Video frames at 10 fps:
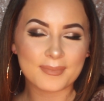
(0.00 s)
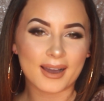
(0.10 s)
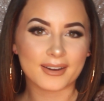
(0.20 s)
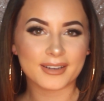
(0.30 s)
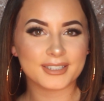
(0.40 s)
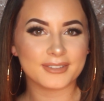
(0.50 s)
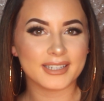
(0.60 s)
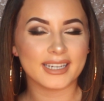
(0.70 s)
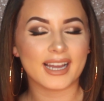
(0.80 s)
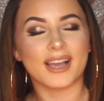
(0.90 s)
How are you
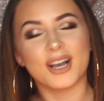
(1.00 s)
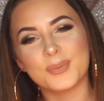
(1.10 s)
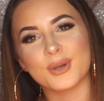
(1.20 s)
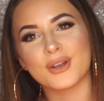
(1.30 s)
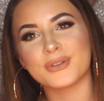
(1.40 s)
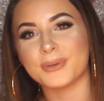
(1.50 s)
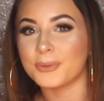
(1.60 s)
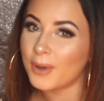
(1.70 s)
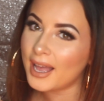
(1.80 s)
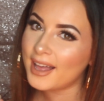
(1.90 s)
doing? I hope you are
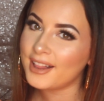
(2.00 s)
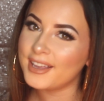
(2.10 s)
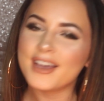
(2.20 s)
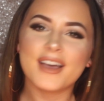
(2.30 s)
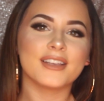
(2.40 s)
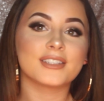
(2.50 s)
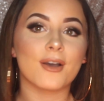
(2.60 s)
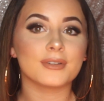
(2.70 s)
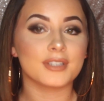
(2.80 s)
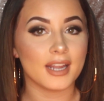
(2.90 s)
doing well.
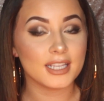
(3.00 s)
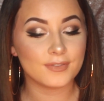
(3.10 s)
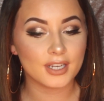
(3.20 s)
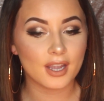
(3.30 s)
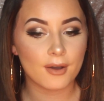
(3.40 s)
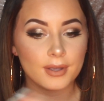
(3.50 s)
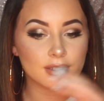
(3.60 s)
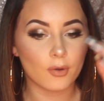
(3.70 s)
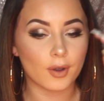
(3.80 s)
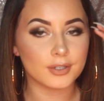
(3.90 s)
So today's video
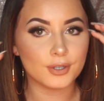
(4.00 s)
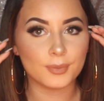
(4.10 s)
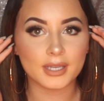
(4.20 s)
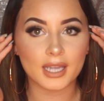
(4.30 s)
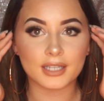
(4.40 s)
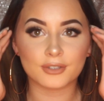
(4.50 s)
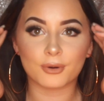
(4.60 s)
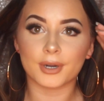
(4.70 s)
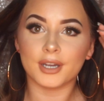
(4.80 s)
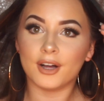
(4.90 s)
is going to be a
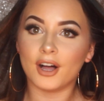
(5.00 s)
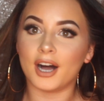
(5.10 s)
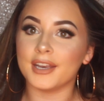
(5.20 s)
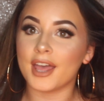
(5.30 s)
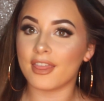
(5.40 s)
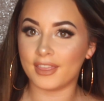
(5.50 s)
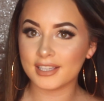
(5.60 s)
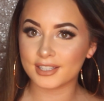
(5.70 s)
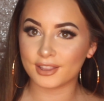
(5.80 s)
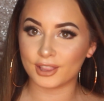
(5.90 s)
tutorial on
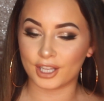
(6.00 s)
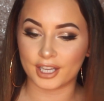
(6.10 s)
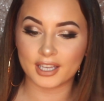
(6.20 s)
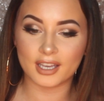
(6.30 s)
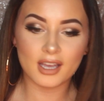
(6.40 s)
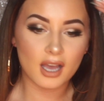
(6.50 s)
this look.